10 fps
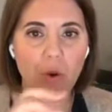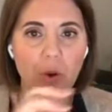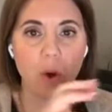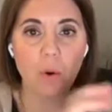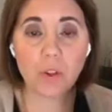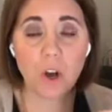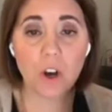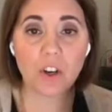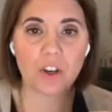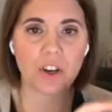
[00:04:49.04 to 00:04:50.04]
No
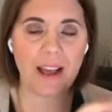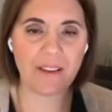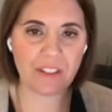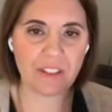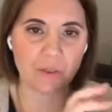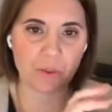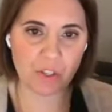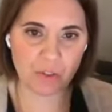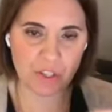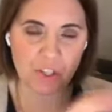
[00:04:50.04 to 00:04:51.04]
longer having the
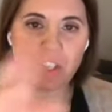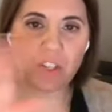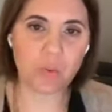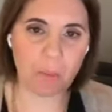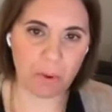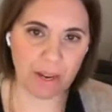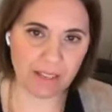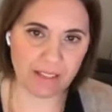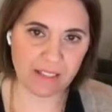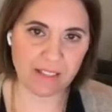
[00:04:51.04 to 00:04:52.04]
restriction is what
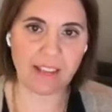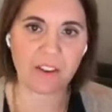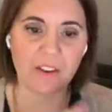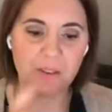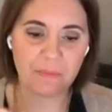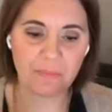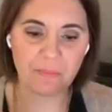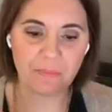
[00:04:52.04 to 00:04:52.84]
breaks the cycle.